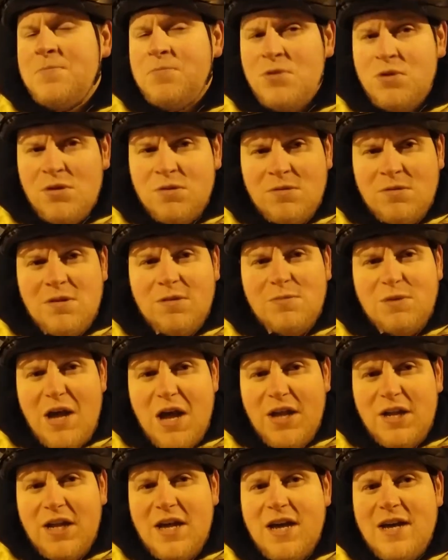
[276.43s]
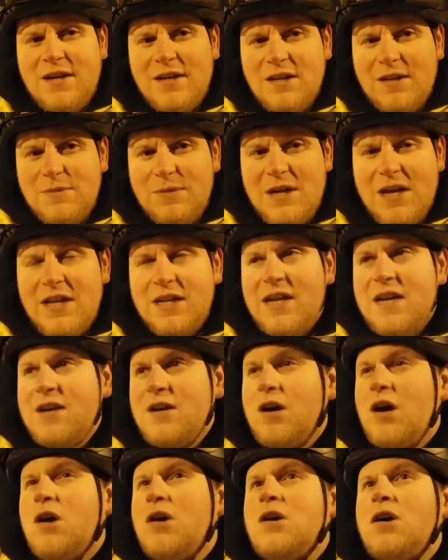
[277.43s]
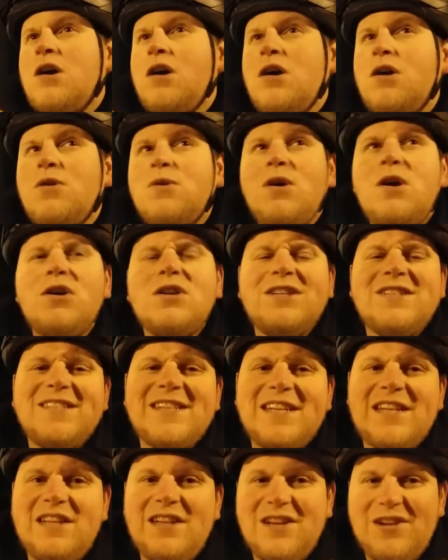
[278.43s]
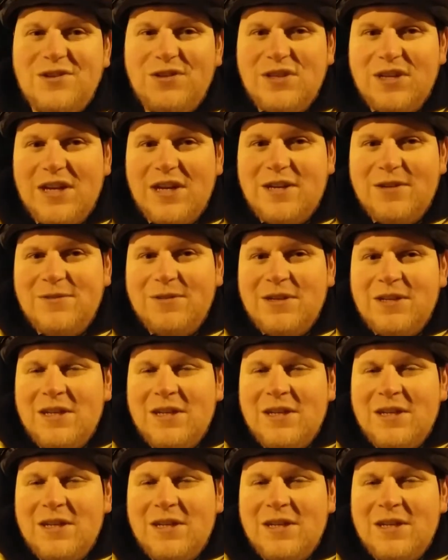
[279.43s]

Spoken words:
But I'm getting there. Oh, on a sad note though,